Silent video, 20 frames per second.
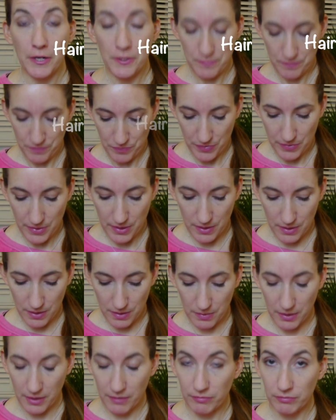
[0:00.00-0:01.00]
care. I
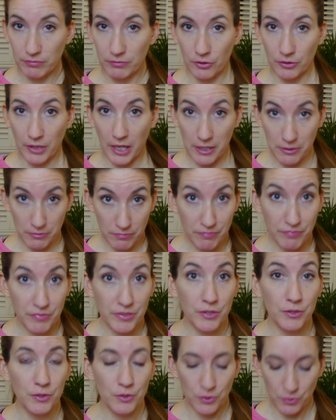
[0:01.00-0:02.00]
have long hair,
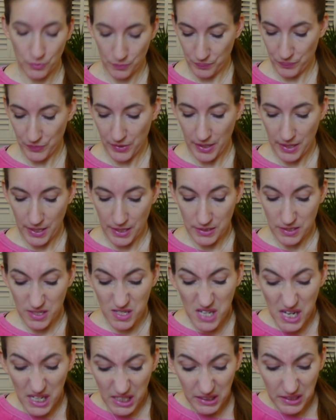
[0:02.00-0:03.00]
so it
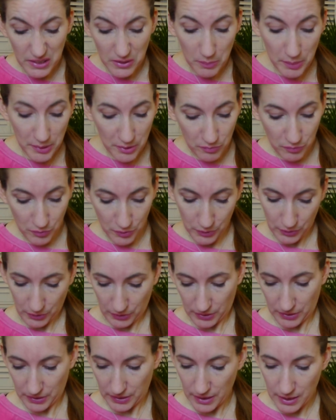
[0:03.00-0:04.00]
does take a little bit of
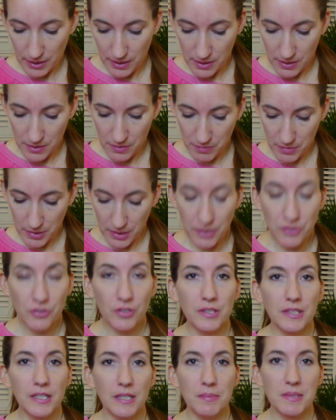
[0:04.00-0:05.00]
work, but I
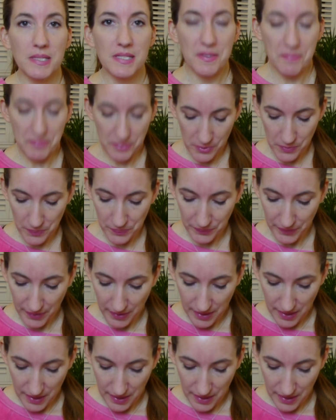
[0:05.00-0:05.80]
tried to keep it simple.